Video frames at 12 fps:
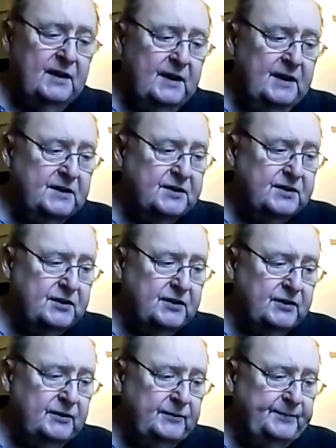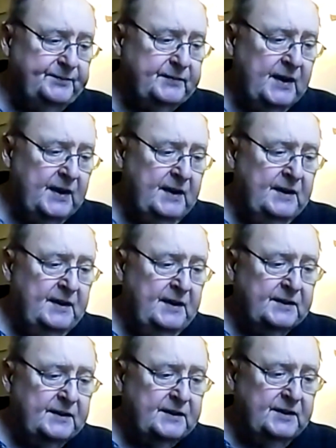is to
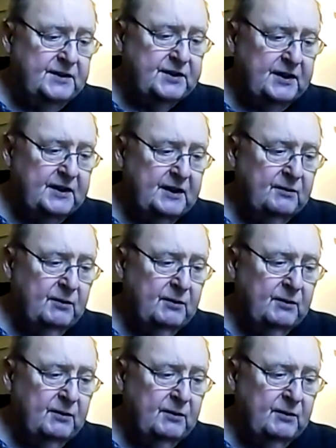consider